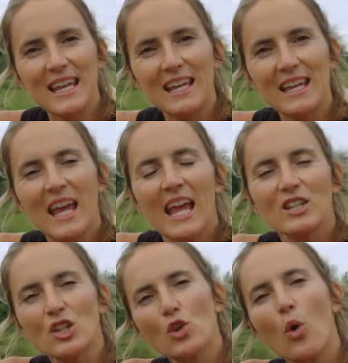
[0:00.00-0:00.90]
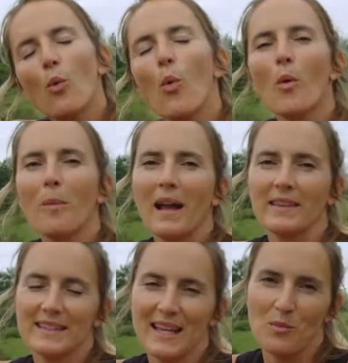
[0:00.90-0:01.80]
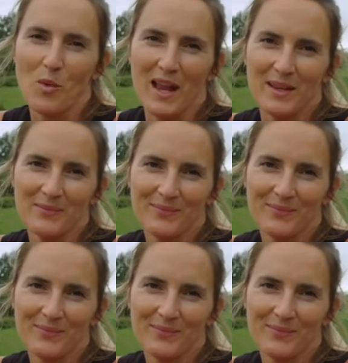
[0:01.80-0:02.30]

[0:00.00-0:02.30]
see, it's a short walk back the same way.